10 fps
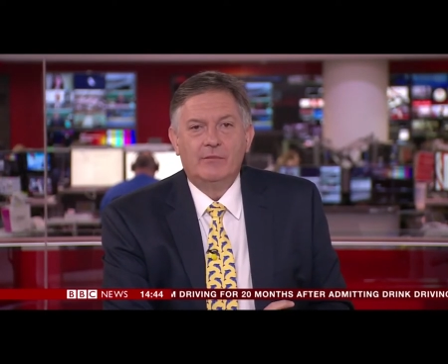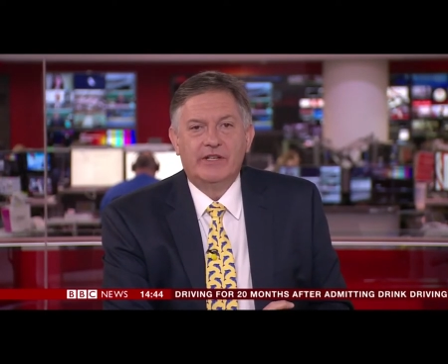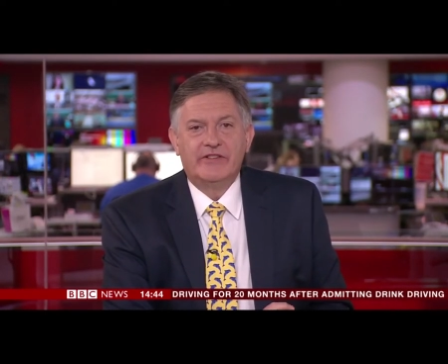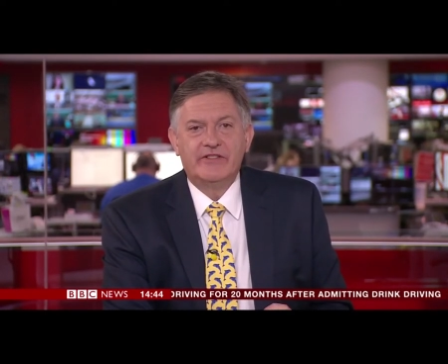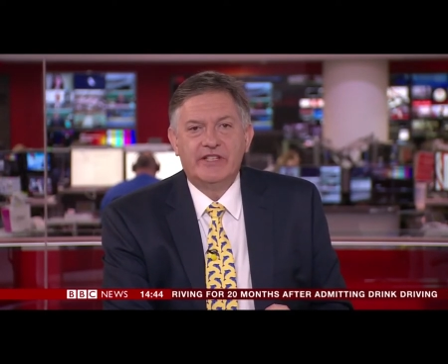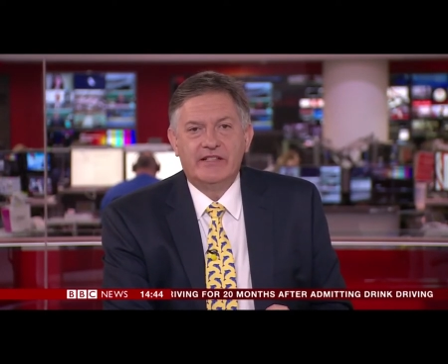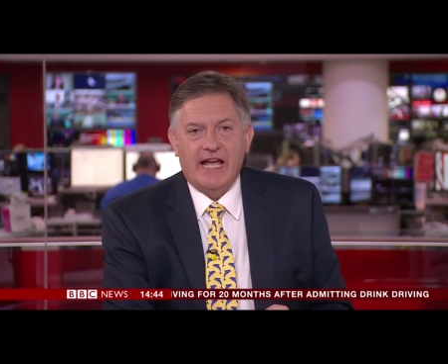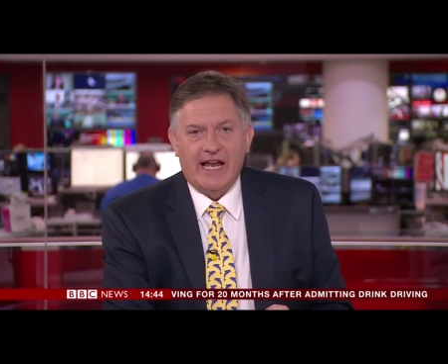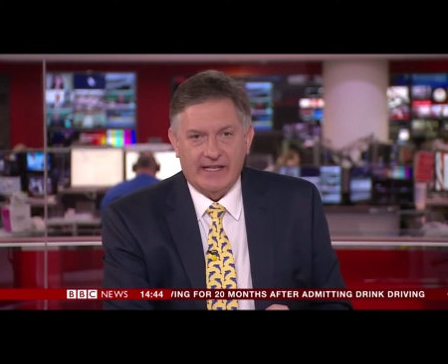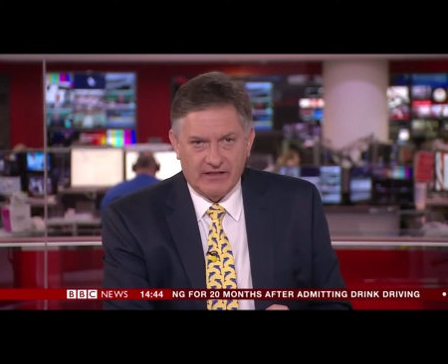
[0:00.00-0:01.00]
Britain
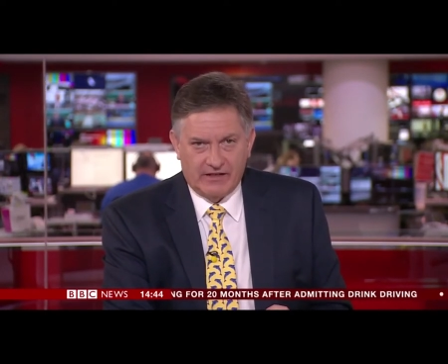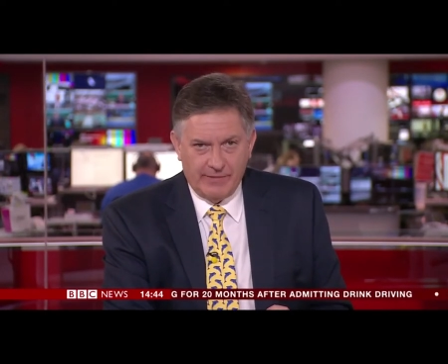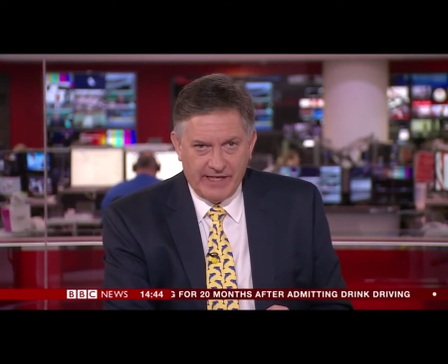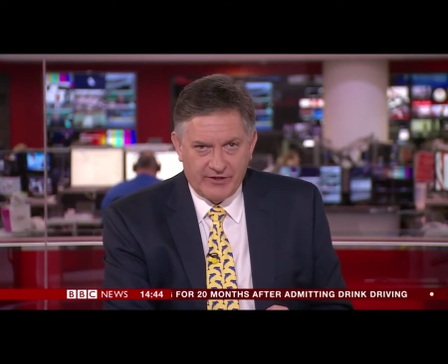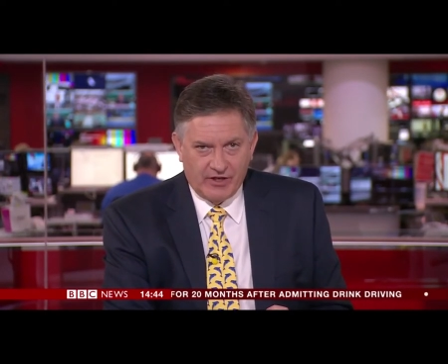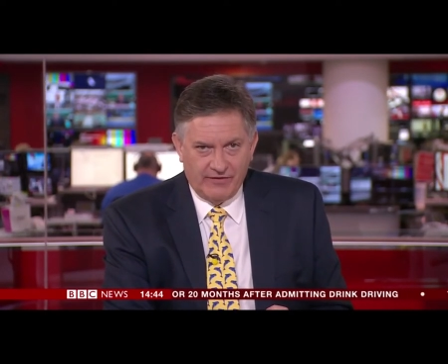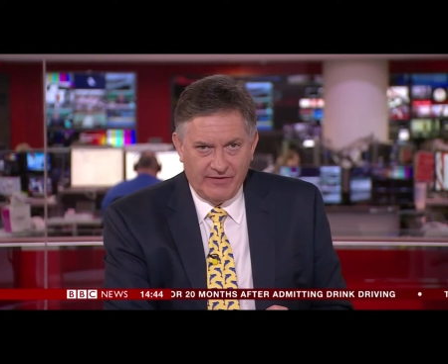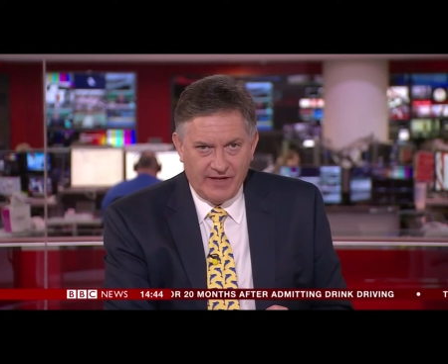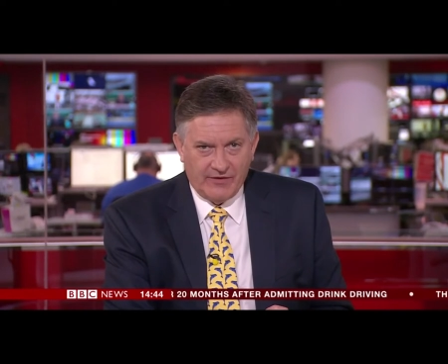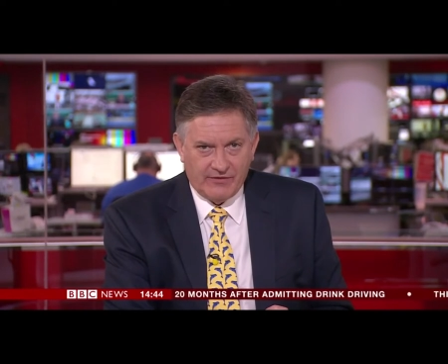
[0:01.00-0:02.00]
says Alexander
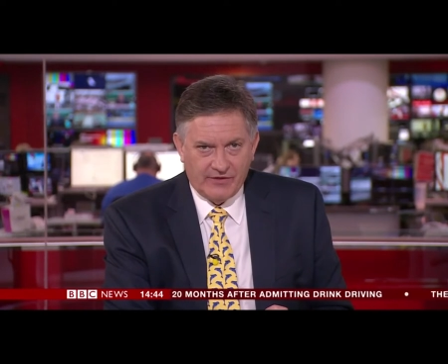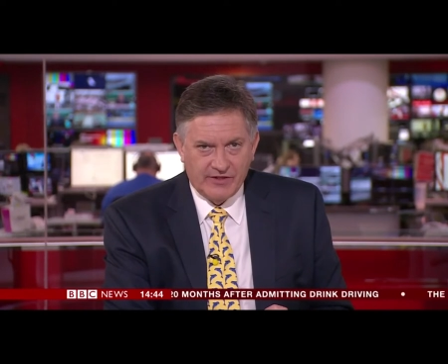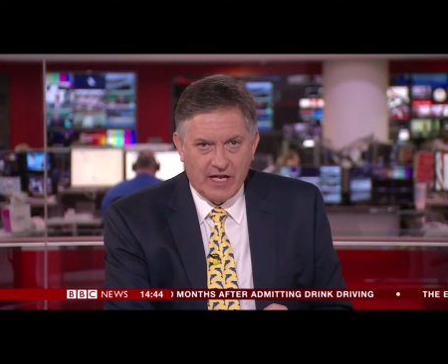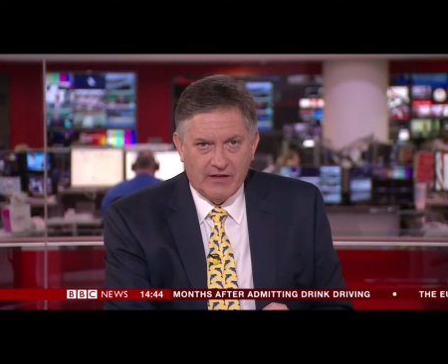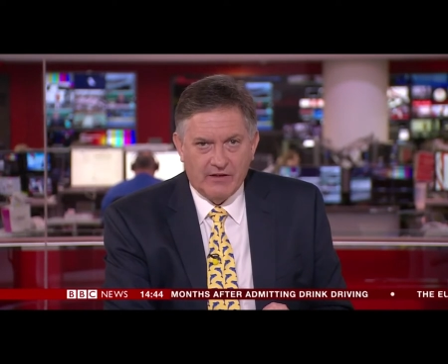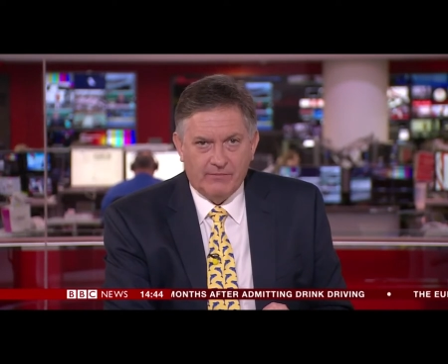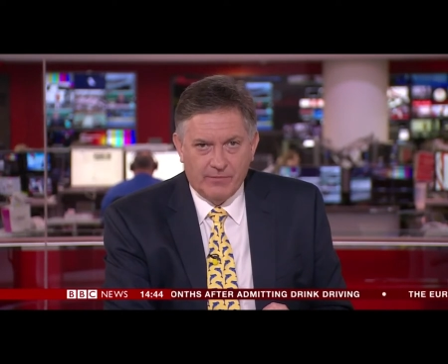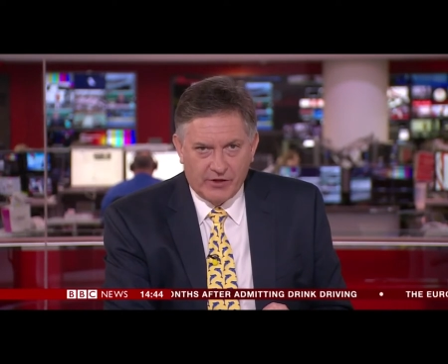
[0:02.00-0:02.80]
Petrov and Ruslan